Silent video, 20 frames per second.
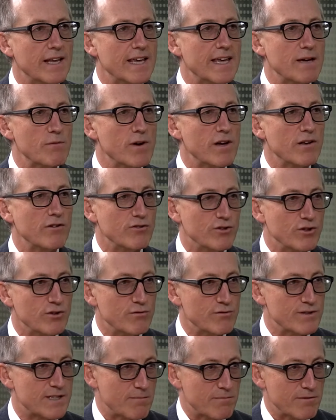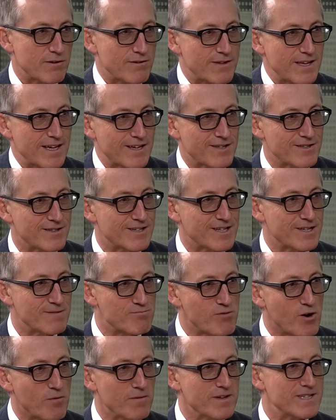he won't do some of the things that he's
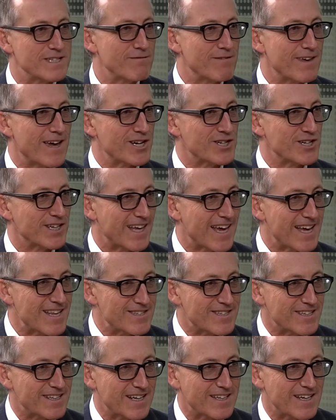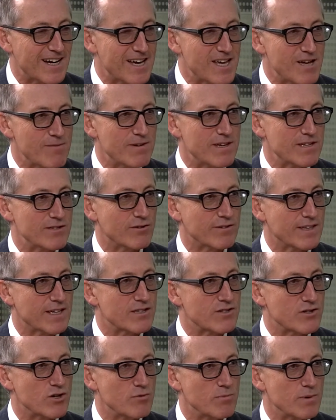promised if he actually gets in. I hope he's not that
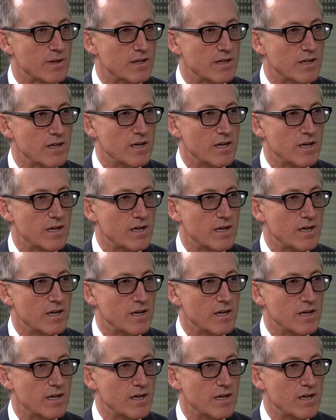stupid.